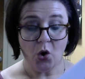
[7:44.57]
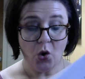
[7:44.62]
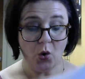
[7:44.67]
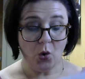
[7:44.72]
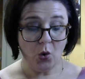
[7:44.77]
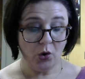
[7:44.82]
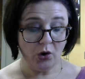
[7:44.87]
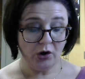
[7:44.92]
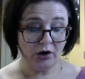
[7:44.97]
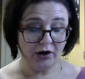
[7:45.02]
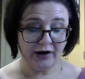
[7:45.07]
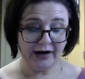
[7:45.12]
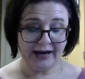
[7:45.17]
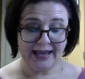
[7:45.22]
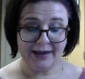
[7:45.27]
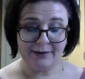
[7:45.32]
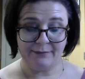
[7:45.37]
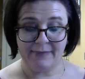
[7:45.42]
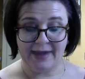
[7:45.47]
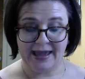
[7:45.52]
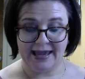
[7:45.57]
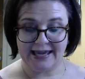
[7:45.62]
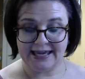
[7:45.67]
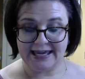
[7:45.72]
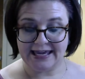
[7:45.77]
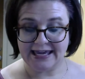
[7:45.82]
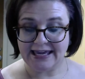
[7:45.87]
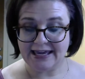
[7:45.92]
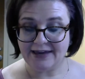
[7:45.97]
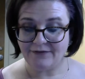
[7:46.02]
or it may
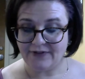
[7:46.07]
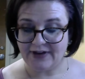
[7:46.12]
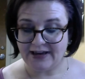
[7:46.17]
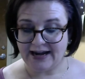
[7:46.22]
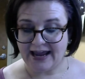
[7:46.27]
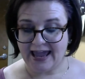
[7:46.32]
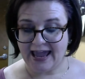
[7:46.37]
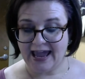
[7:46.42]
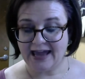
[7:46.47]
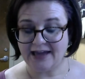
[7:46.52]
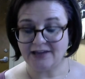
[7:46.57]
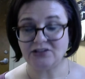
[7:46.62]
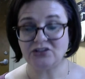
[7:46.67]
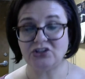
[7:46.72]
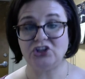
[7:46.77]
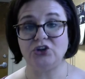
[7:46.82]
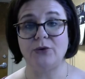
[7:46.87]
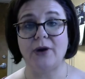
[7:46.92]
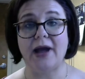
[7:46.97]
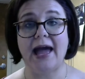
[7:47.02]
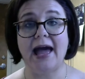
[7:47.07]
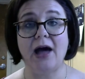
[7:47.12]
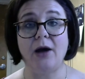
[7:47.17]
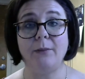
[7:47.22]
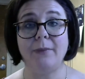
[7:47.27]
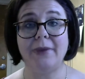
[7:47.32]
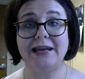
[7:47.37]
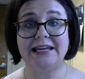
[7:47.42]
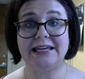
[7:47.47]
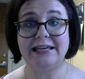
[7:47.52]
even ask you
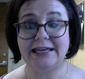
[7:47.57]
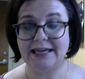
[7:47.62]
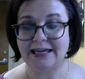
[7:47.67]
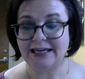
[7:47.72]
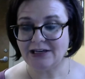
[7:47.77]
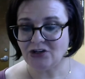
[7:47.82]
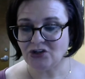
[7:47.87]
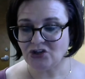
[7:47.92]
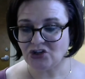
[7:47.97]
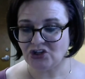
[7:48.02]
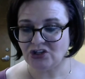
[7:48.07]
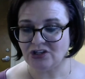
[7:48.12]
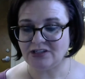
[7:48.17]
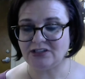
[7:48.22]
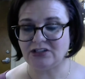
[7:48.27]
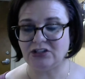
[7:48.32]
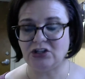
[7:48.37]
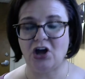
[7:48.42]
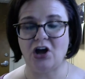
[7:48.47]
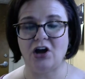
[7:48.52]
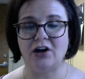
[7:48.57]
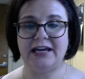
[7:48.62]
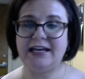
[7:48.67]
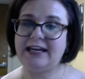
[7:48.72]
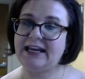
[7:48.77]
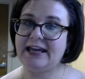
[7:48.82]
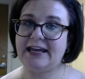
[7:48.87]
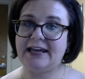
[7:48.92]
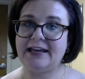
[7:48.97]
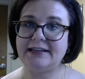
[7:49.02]
how many inches long
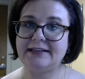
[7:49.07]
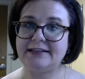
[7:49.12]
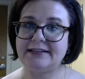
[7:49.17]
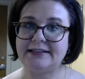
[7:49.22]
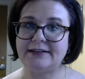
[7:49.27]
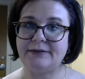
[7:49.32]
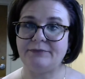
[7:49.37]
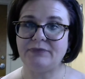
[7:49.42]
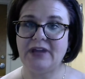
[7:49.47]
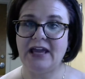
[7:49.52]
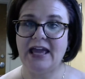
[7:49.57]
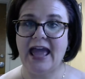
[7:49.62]
it is.